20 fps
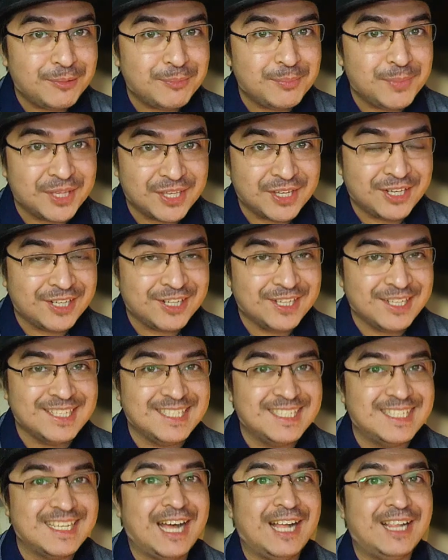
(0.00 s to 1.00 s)

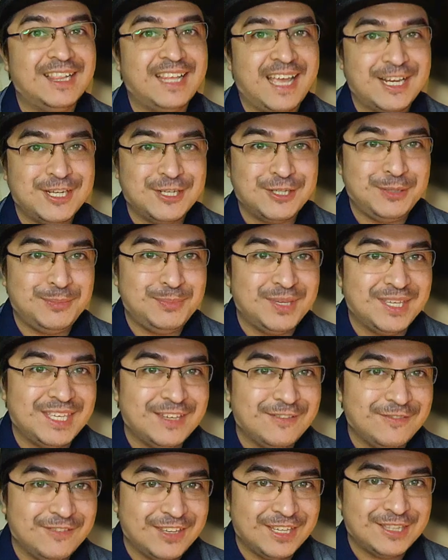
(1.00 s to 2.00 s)
because I'll actually be
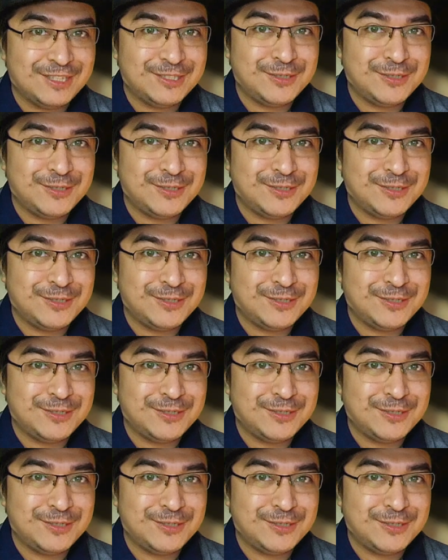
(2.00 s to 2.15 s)
giving it